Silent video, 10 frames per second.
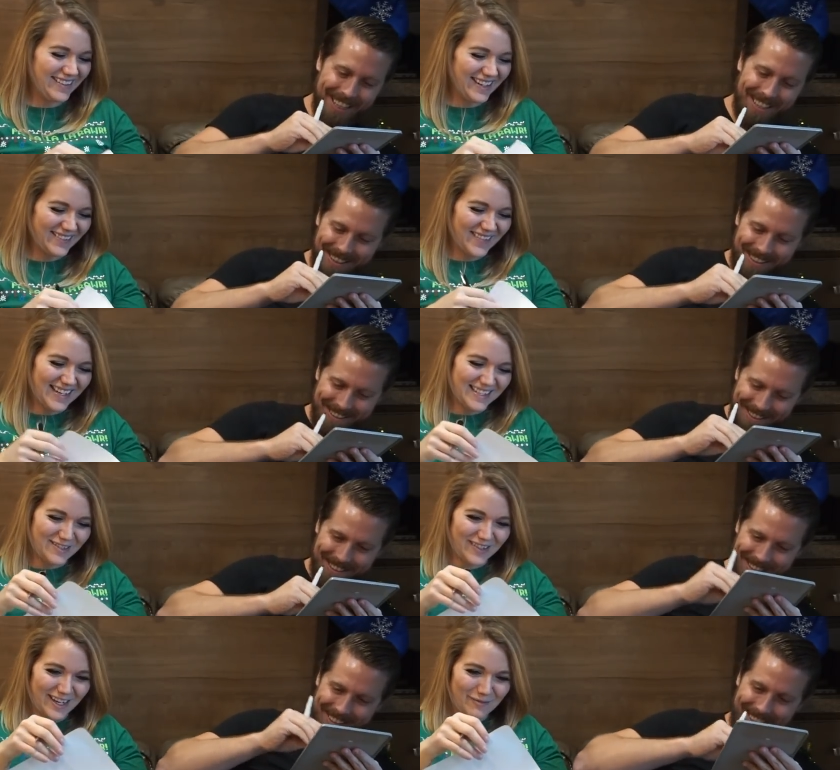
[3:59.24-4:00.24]
Speaker 1: you gotta make it so
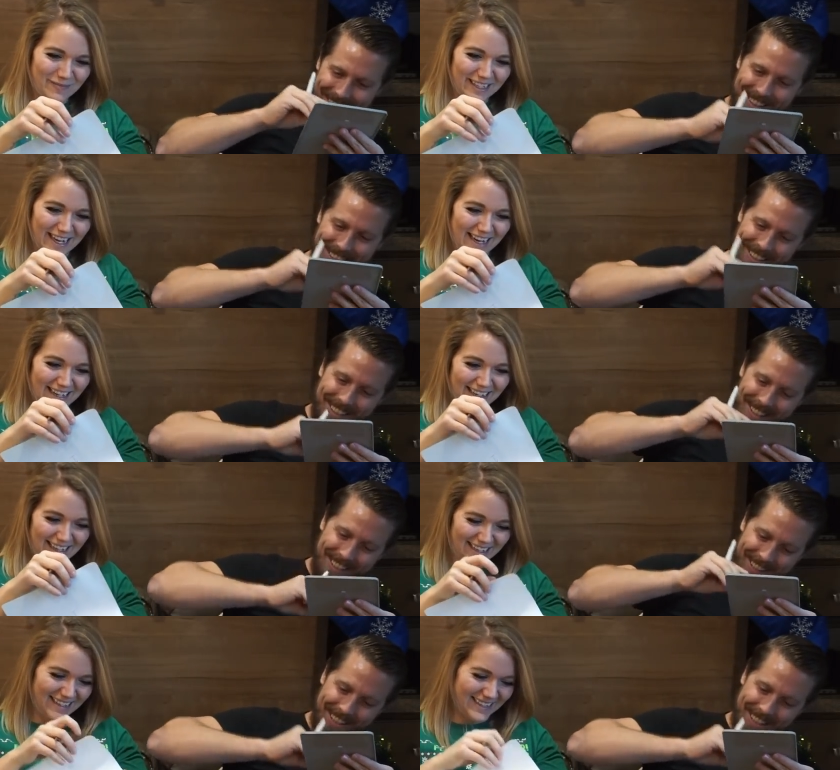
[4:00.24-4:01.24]
complicated.